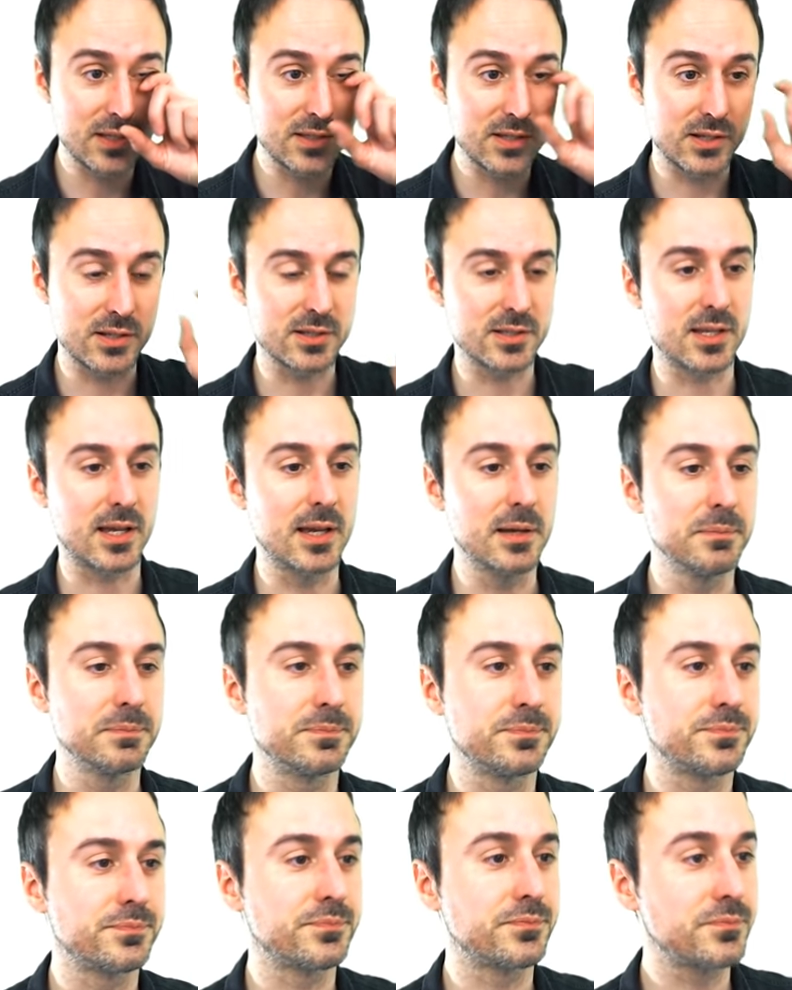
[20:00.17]
you could say
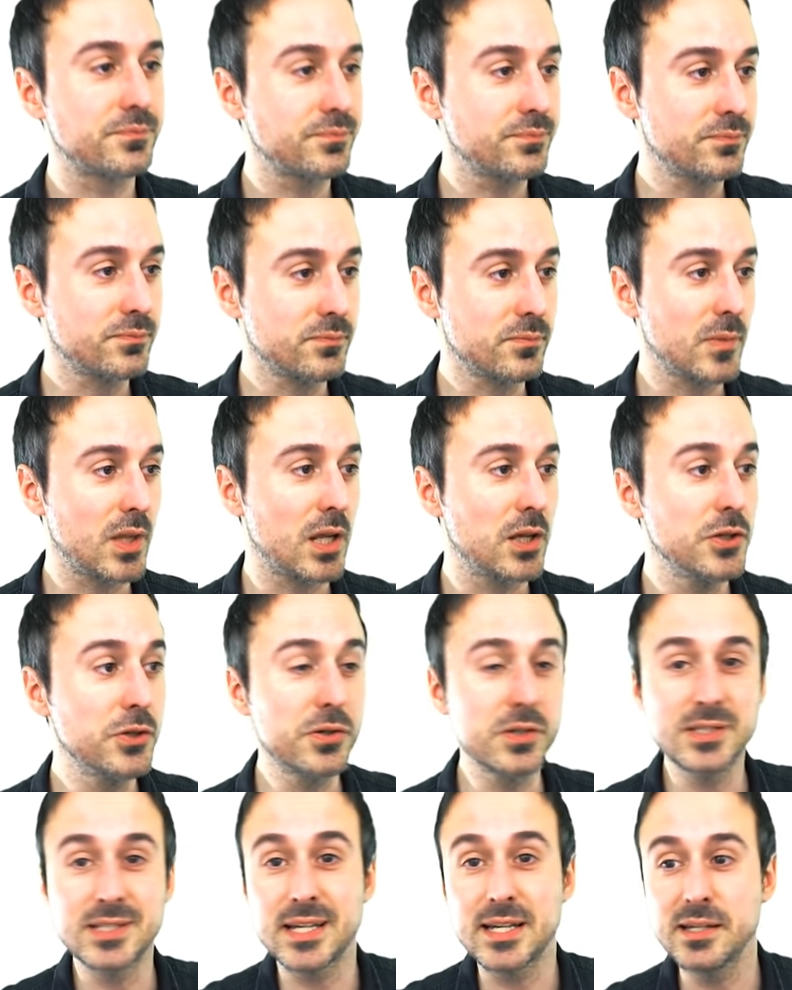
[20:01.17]
you
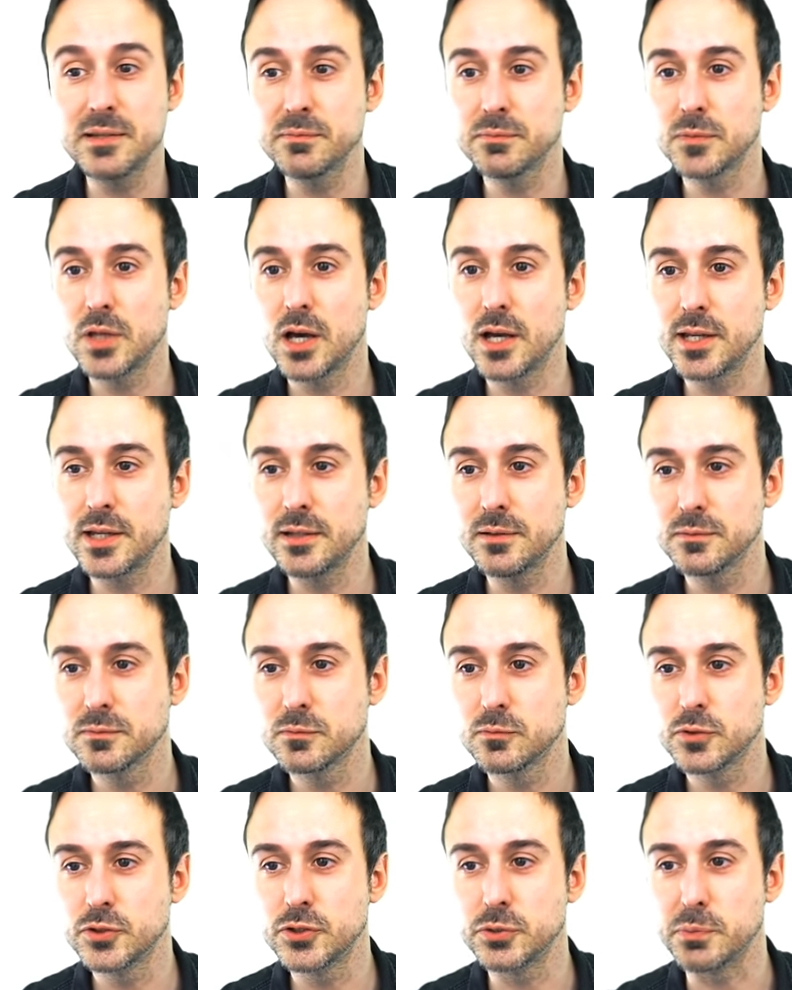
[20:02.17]
could say honey
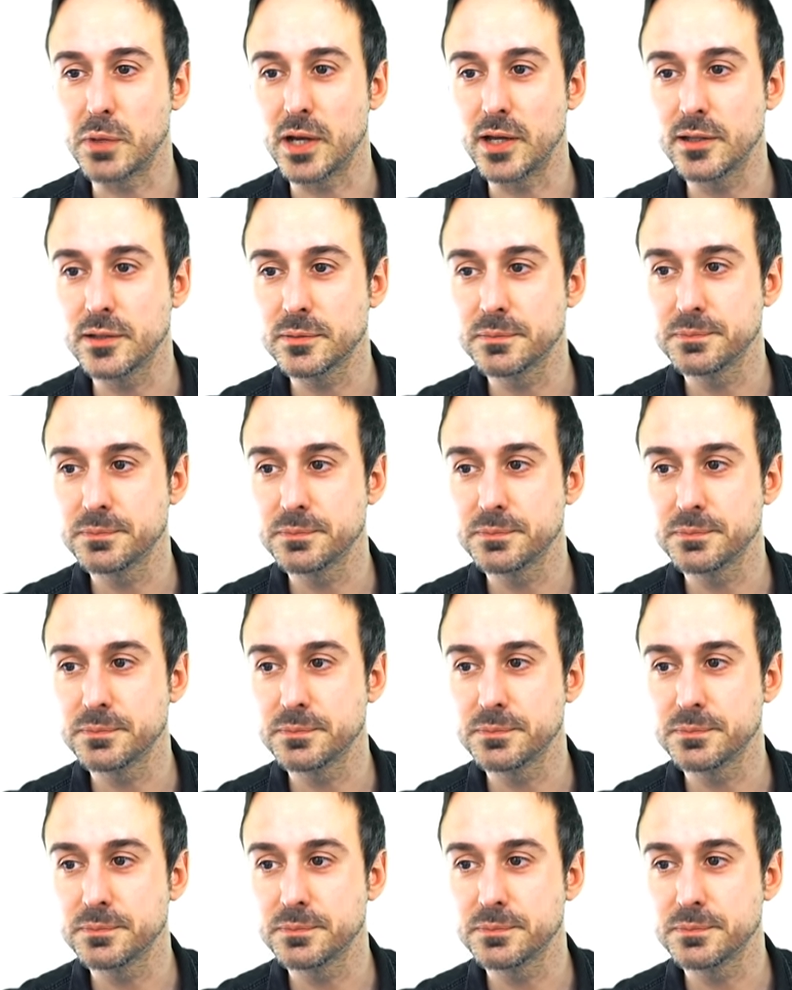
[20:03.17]
would you mind